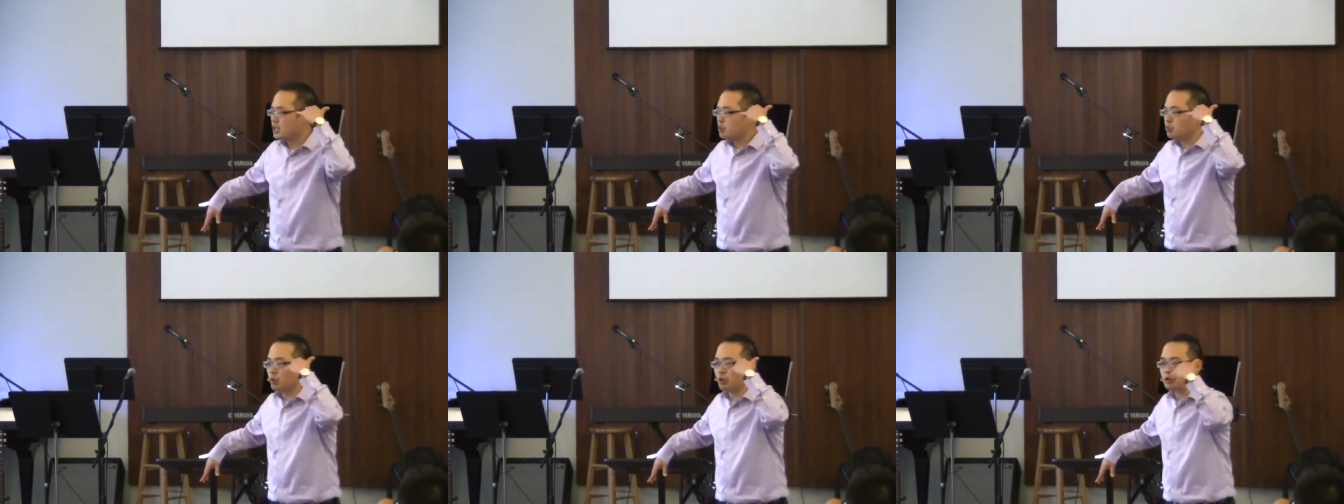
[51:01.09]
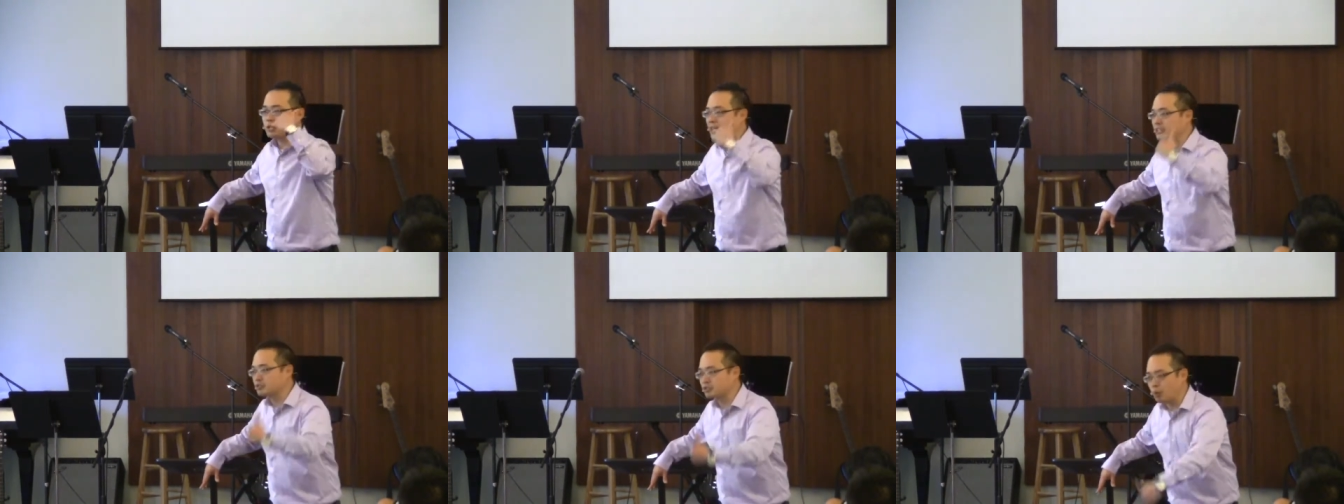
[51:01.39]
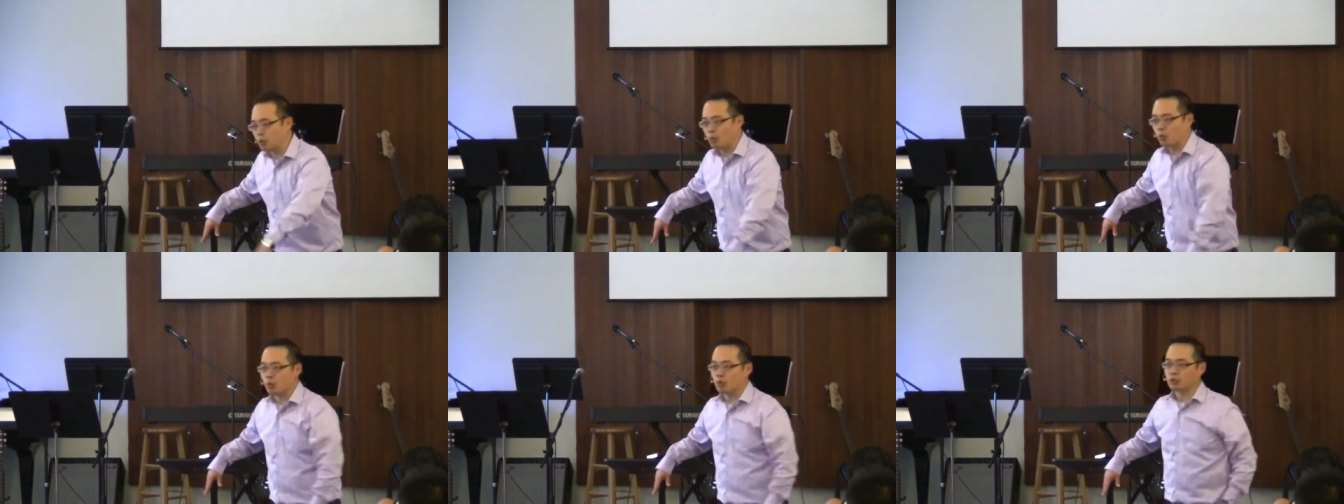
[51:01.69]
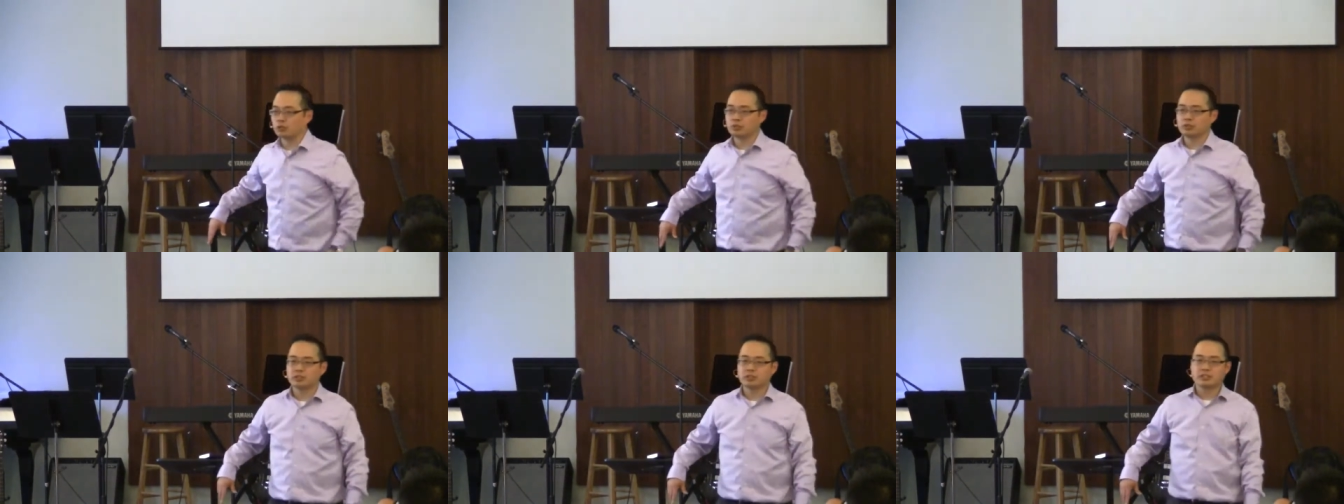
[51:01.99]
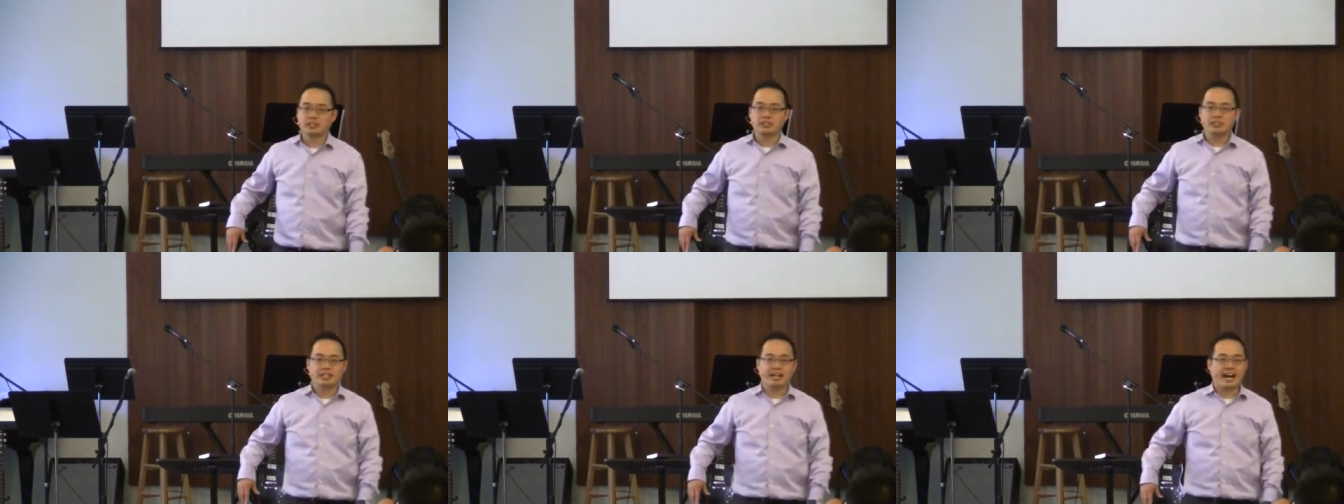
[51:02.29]
world gets old.
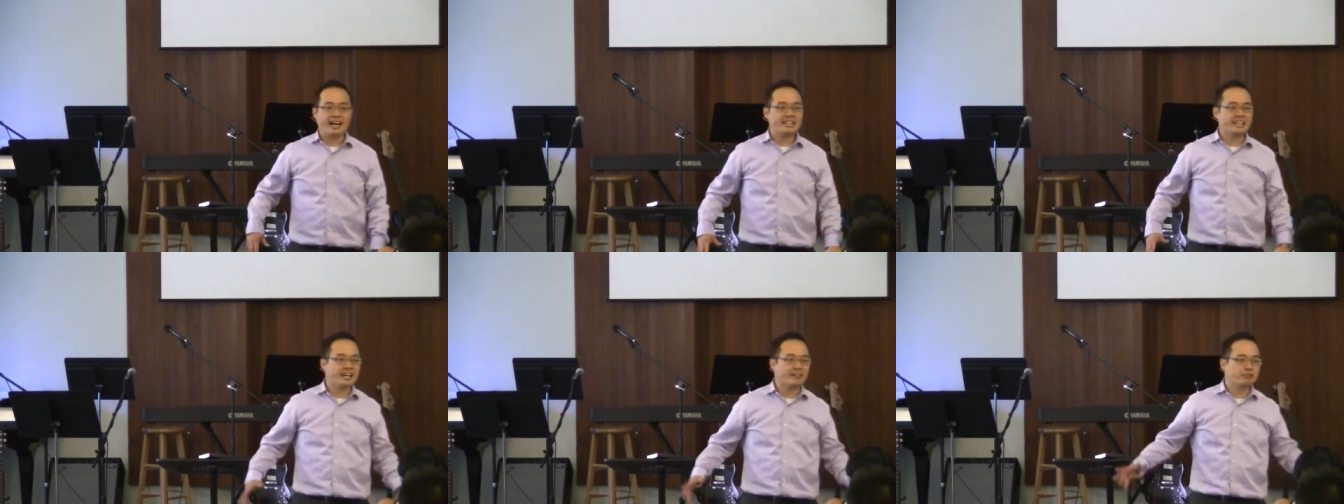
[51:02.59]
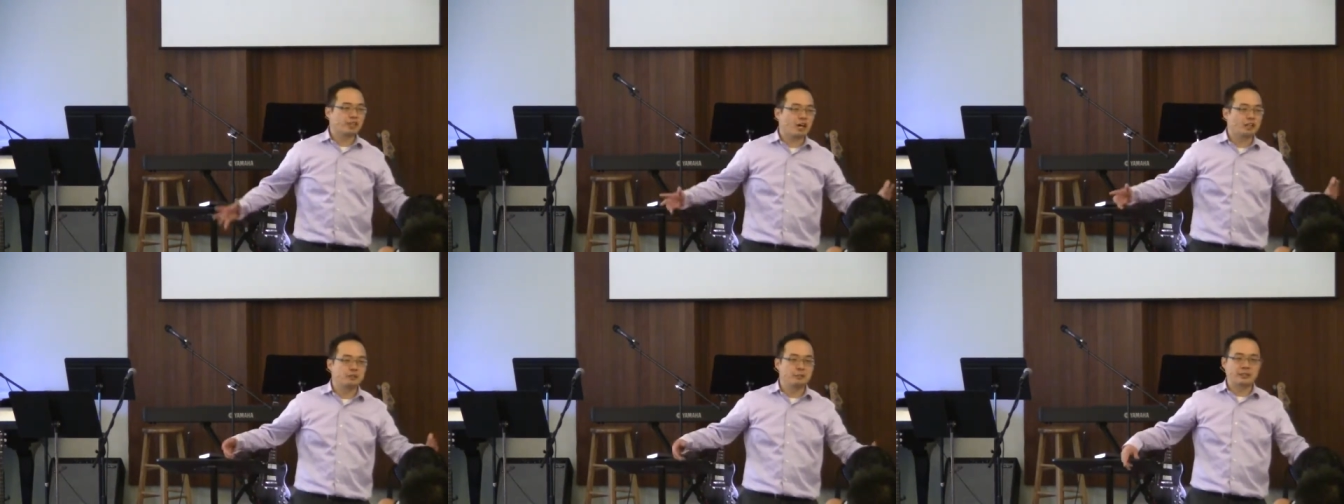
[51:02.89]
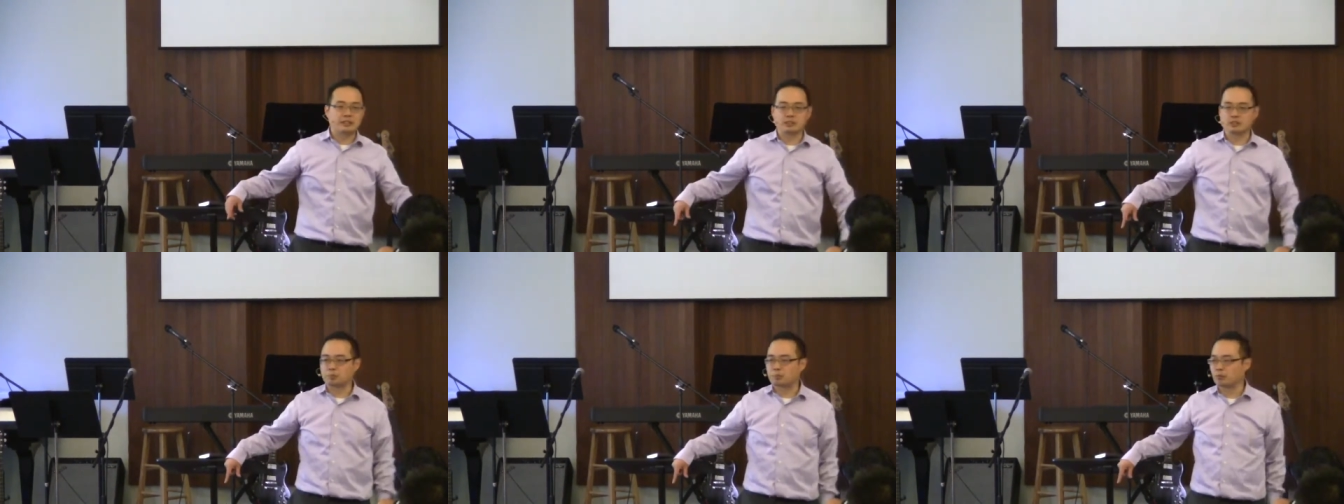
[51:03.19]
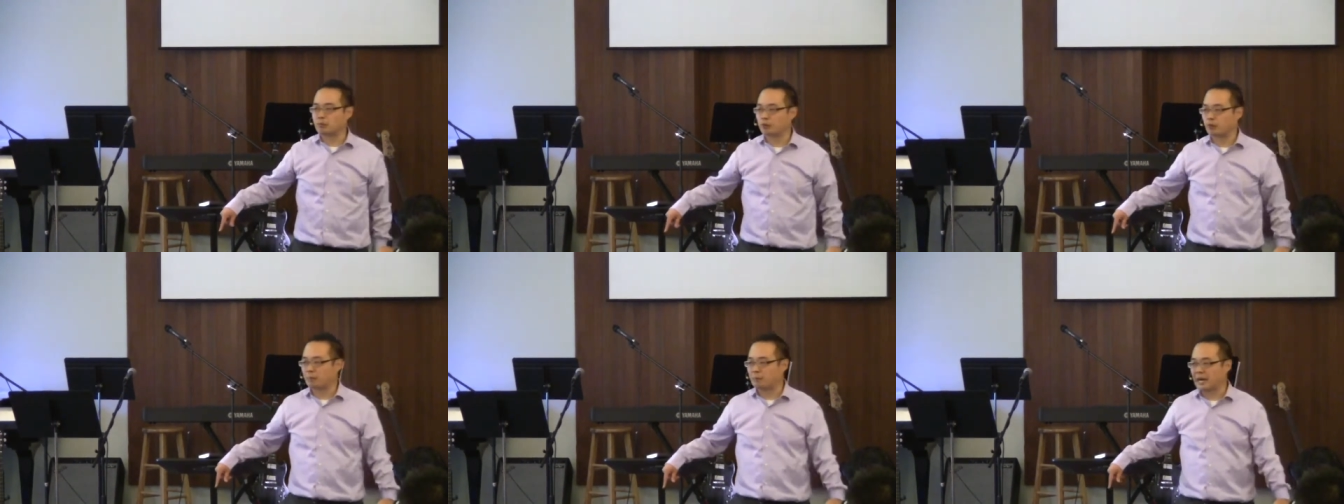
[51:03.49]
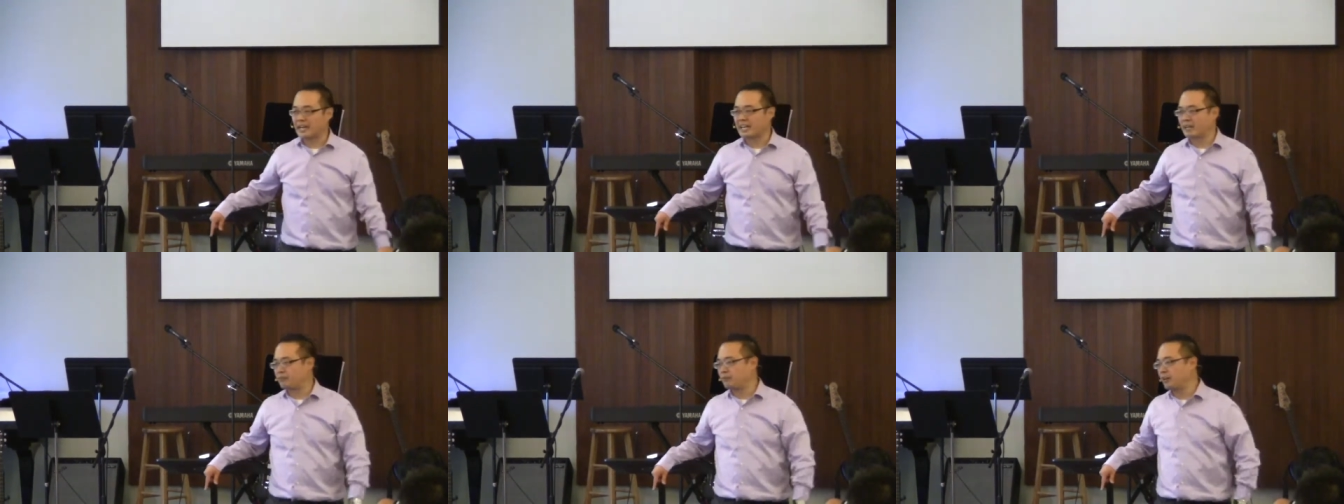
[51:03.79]
I think I've talked about this before, but
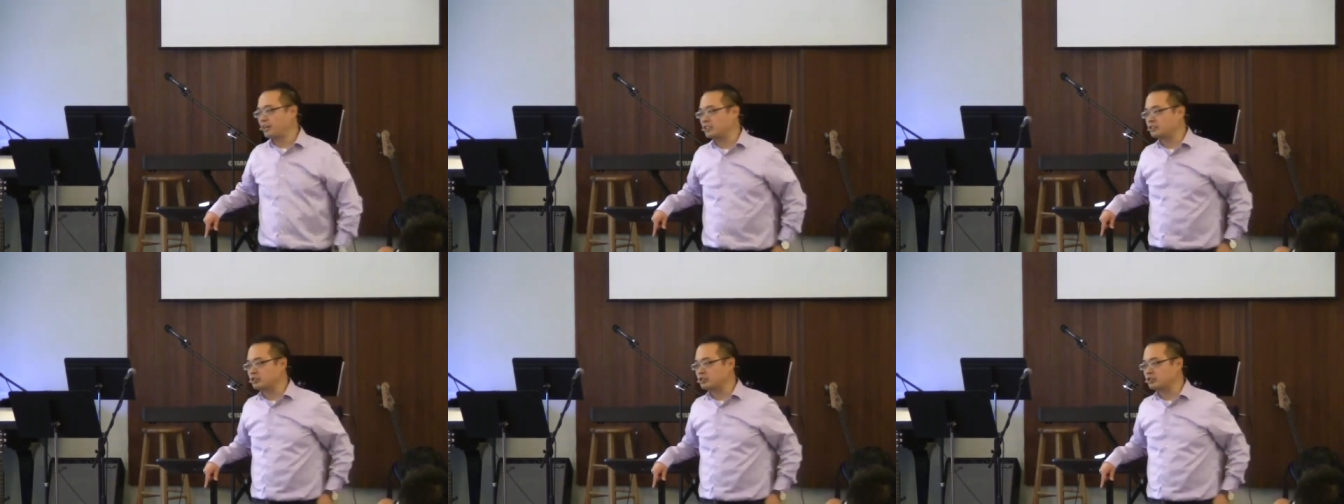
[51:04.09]
I got very